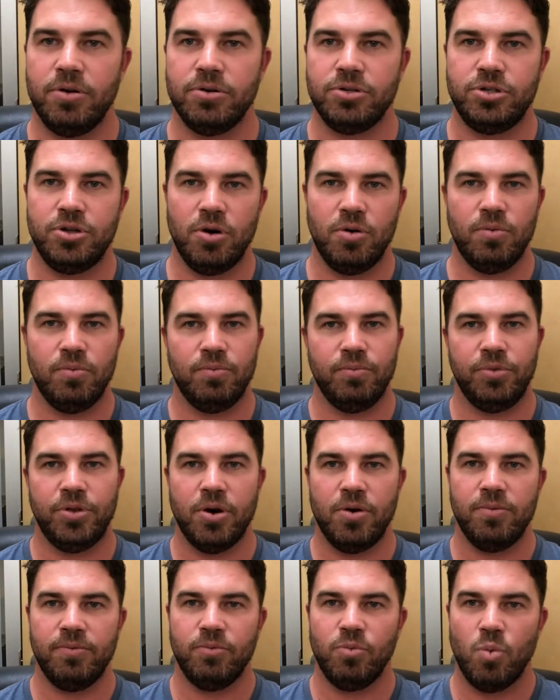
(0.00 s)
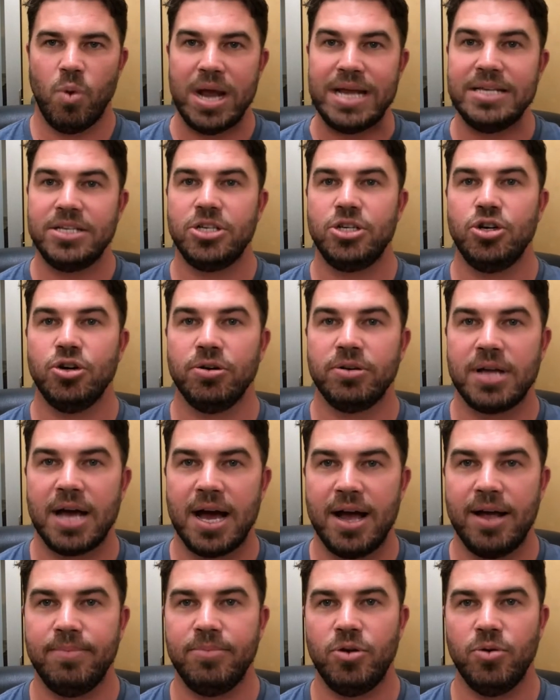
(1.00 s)
Don't waste your
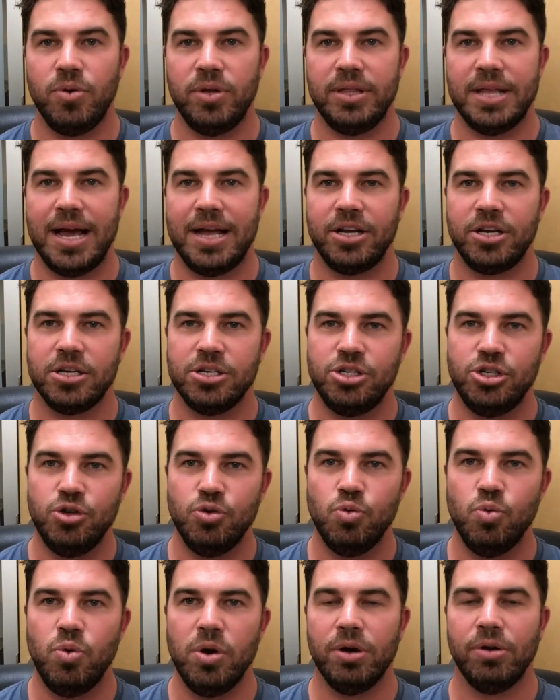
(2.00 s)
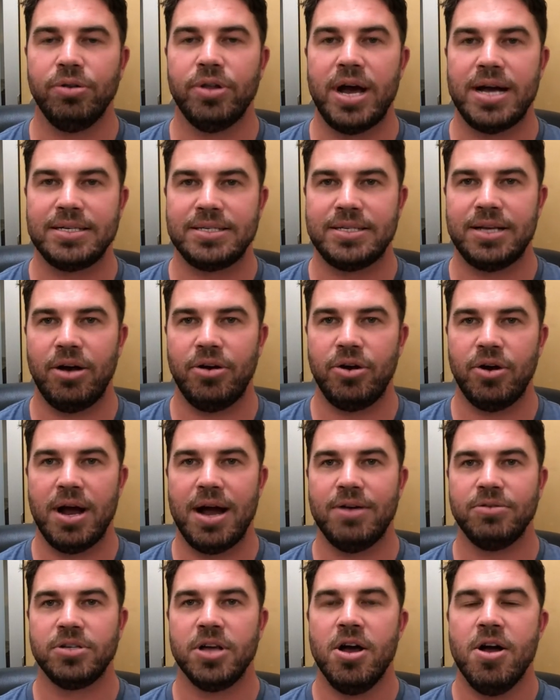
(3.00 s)
time doing that, because you will not sell your house.